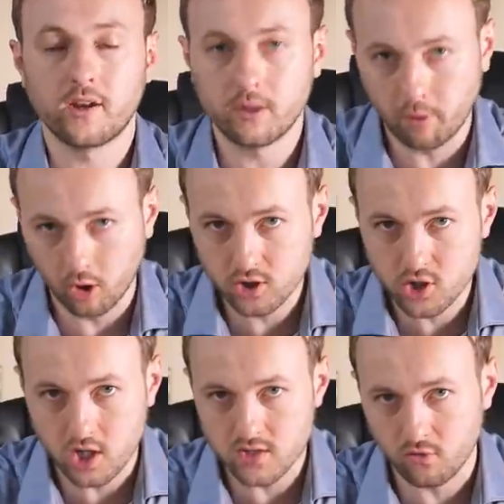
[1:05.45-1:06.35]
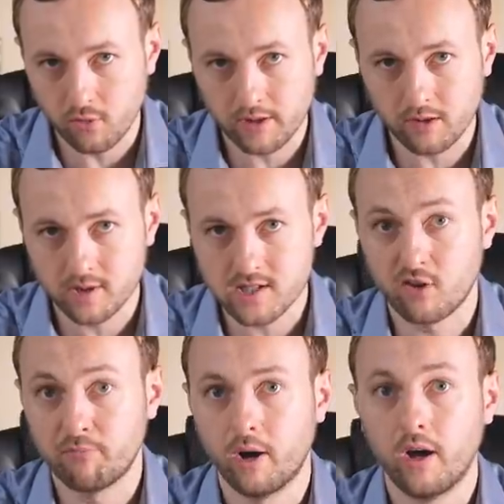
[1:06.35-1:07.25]
and I apologize for repeating
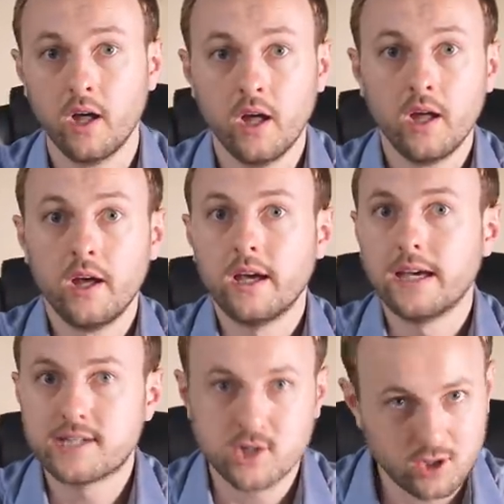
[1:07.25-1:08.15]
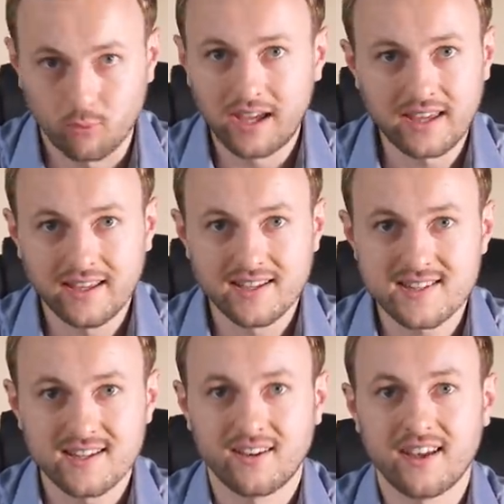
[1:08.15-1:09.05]
myself, but it's just the way it is.